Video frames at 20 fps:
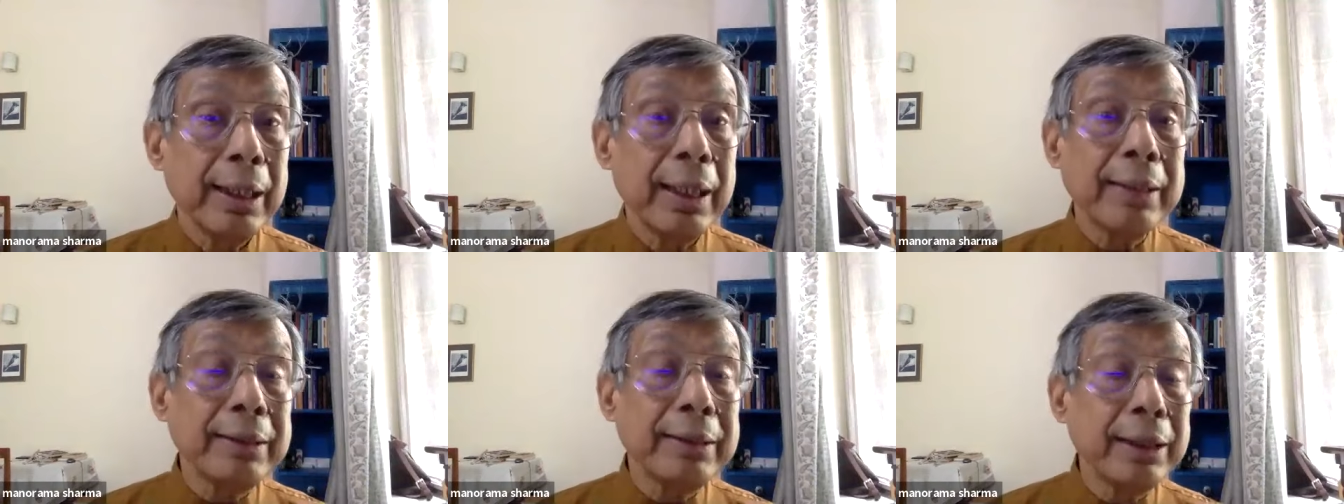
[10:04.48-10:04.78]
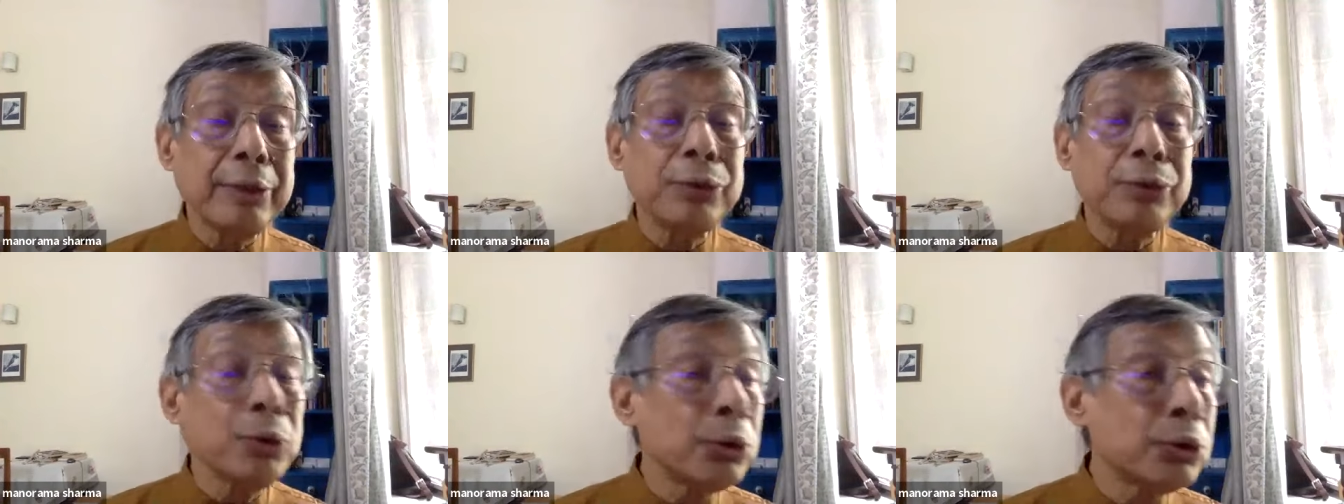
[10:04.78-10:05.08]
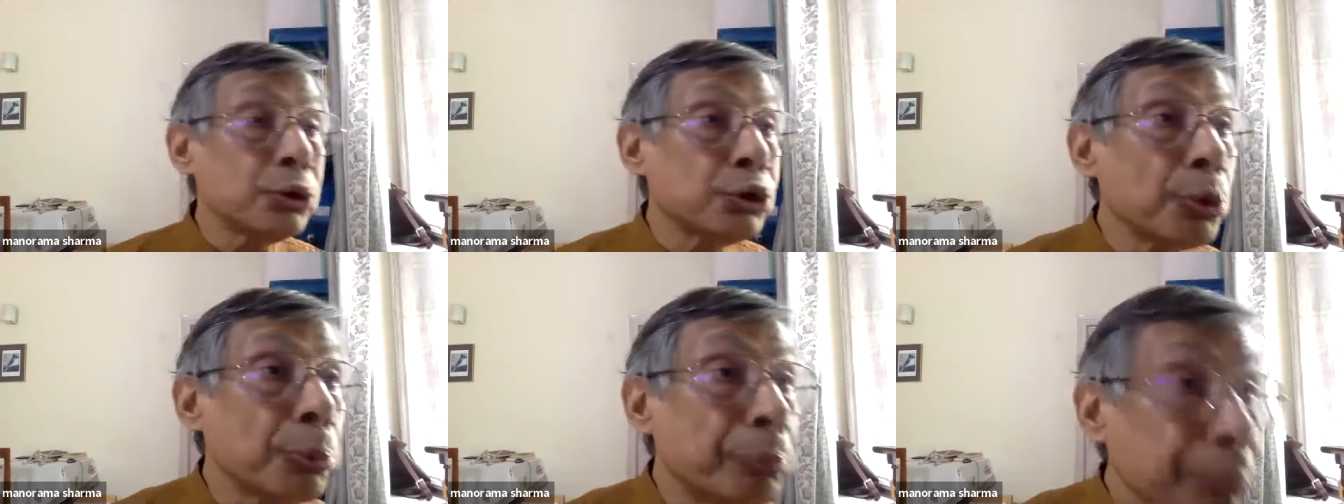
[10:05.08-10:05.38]
And it
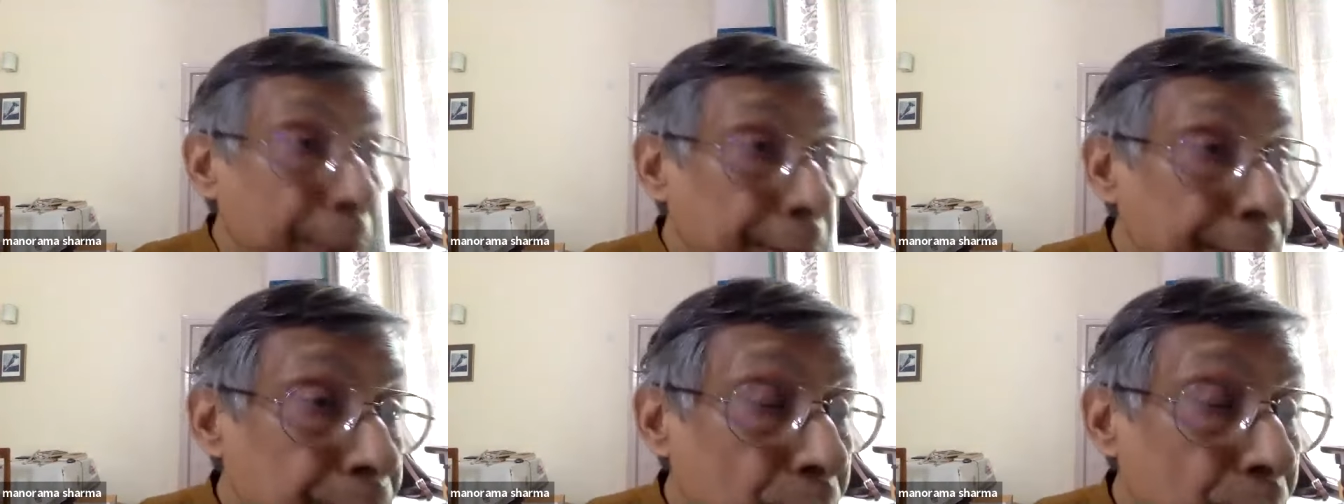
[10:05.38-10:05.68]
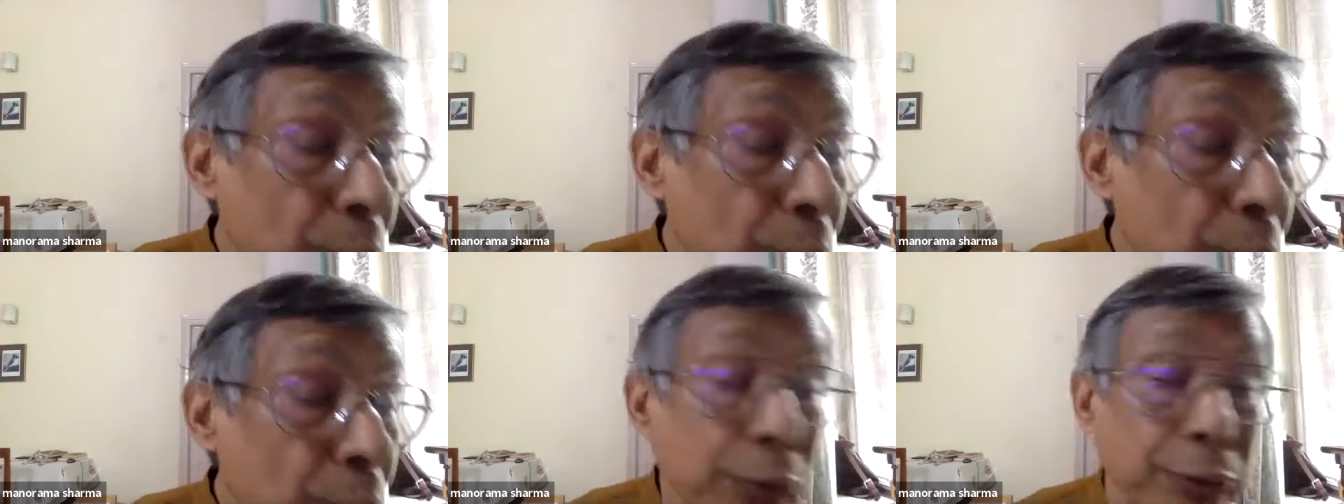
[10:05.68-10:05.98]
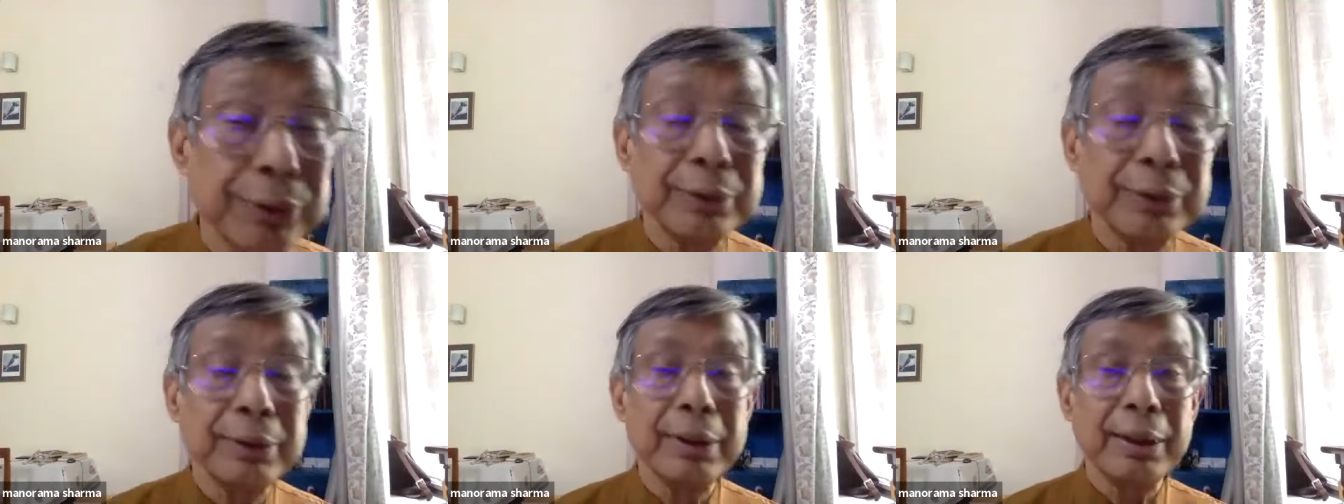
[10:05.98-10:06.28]
took Supreme Court
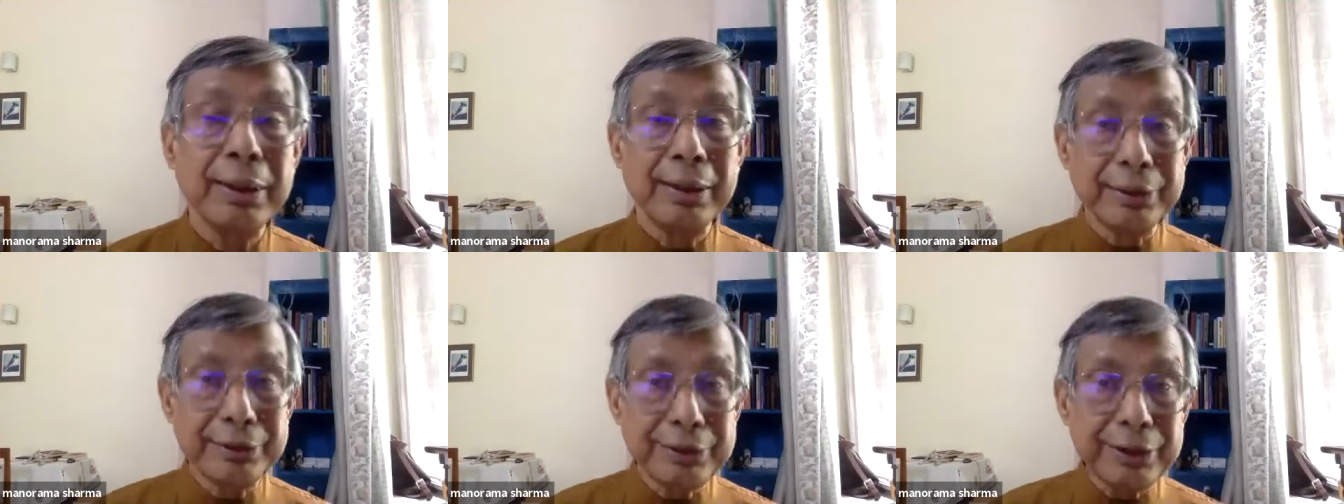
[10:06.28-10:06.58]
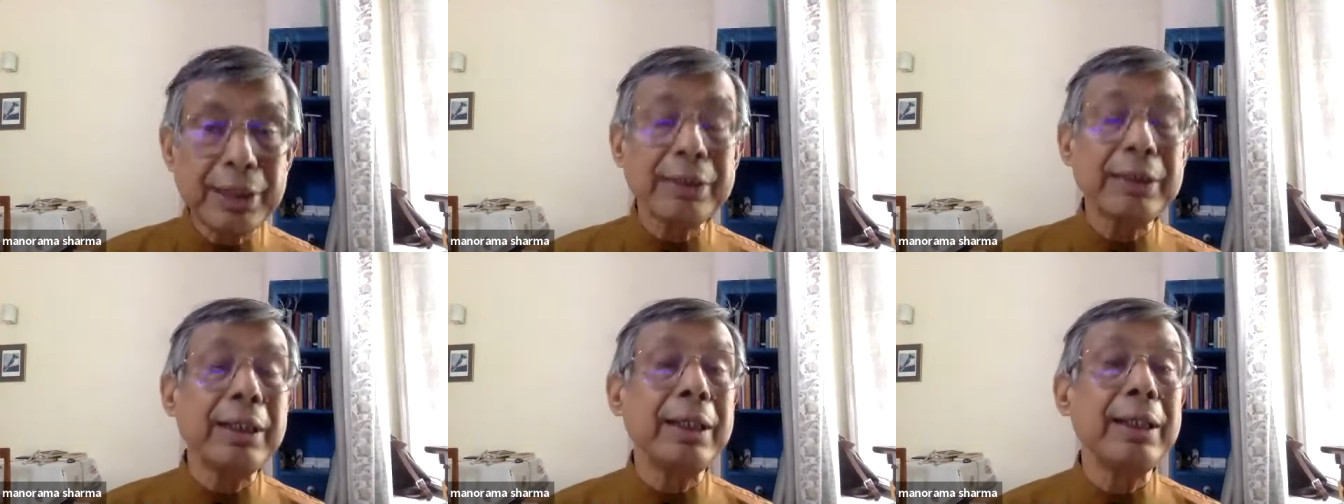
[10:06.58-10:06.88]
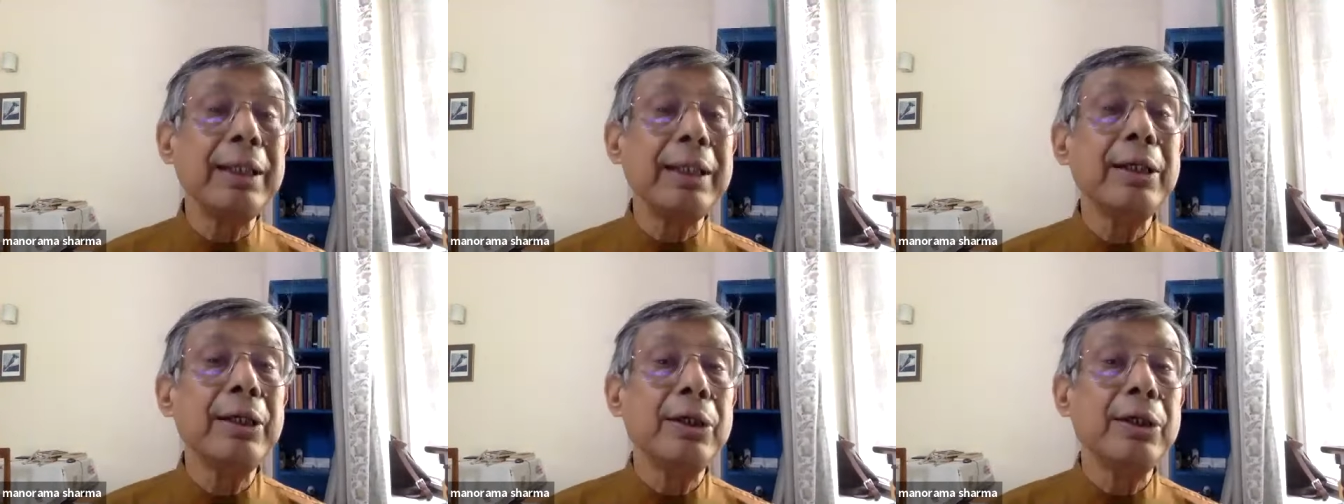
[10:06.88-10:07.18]

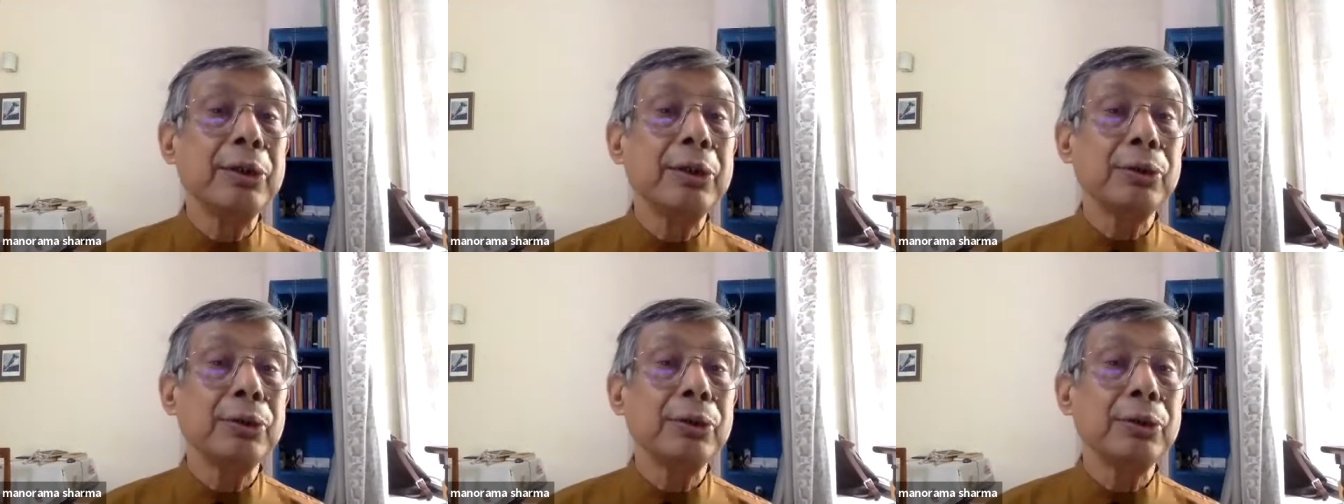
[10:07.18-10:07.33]
recently